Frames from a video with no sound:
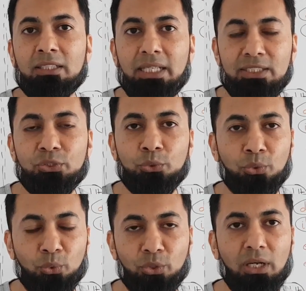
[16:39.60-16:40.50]
yes, you
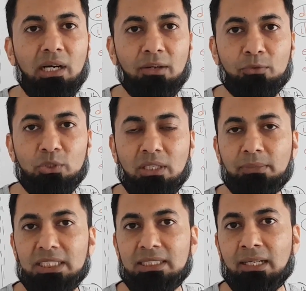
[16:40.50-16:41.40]
know dative to some
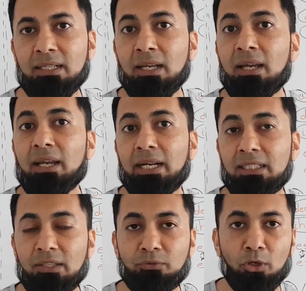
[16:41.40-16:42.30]
extent. And
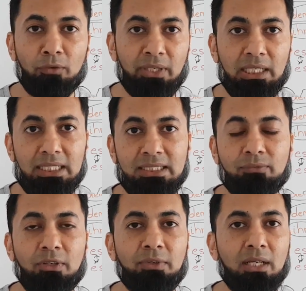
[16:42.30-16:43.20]
in the following
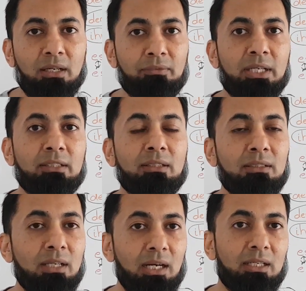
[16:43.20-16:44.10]
lesson we will cover
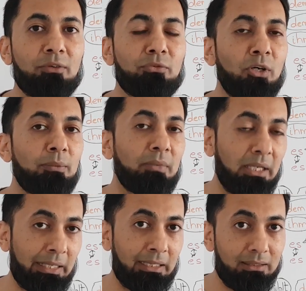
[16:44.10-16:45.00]
dative from
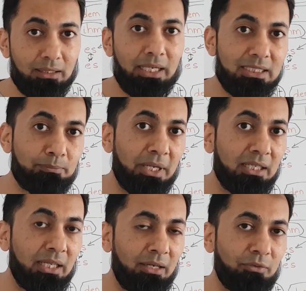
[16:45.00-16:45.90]
another
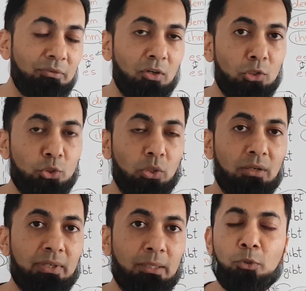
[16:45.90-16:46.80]
aspect, and we will also
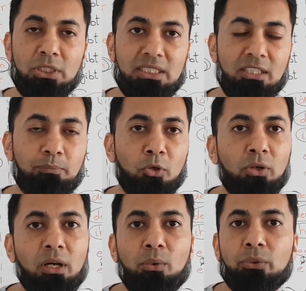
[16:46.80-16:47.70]
cover the possessive
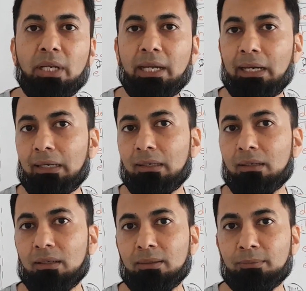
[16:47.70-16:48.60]
pronoun and
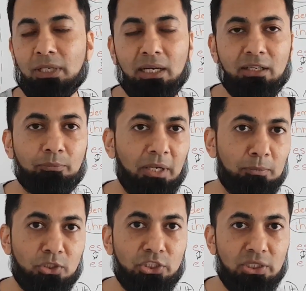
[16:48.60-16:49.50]
dative
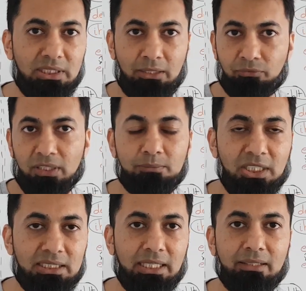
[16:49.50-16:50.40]
prepositions and verbs,
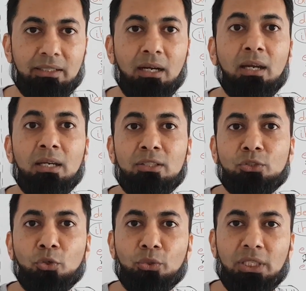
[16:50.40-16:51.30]
etc.
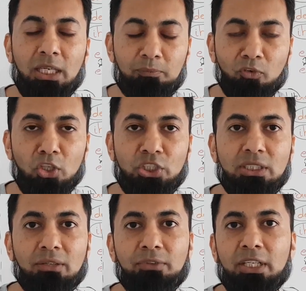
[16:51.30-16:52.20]
So keep watching
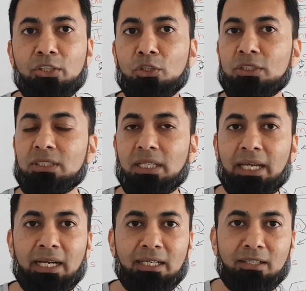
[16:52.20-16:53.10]
the videos
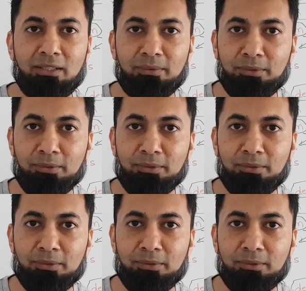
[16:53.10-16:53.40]
and